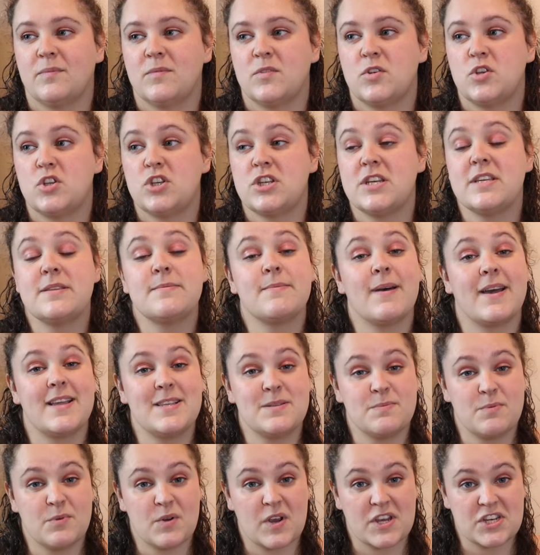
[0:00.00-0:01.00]
she's my
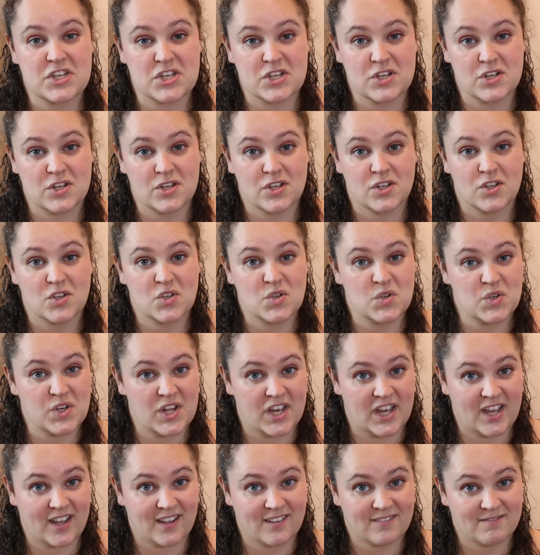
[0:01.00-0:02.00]
inspiration
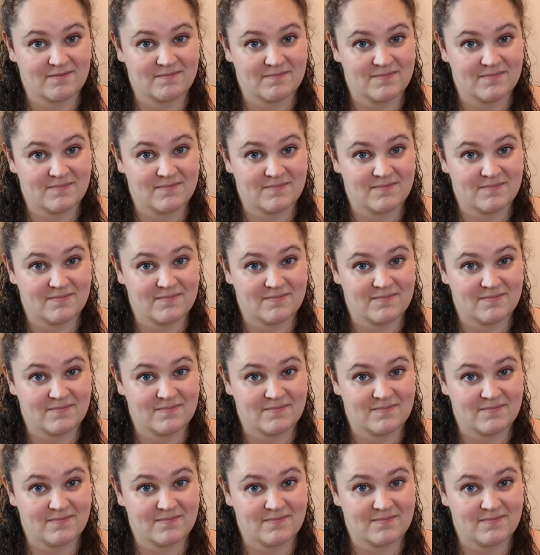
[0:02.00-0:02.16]
today.